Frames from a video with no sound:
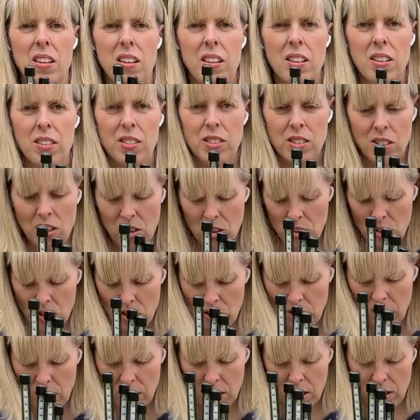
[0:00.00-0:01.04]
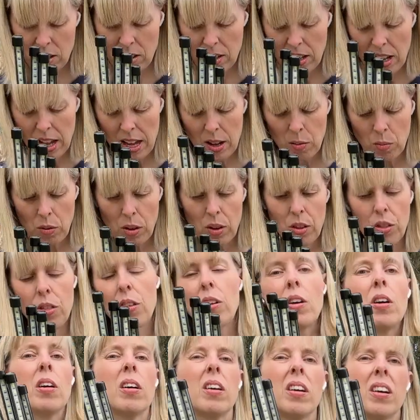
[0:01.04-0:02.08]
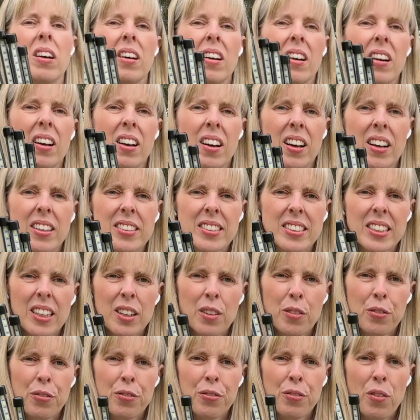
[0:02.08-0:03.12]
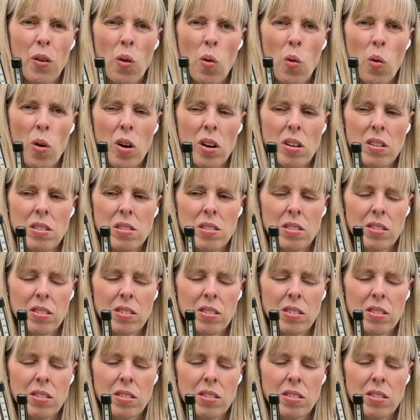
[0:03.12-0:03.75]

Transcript: So it came with a set of 4.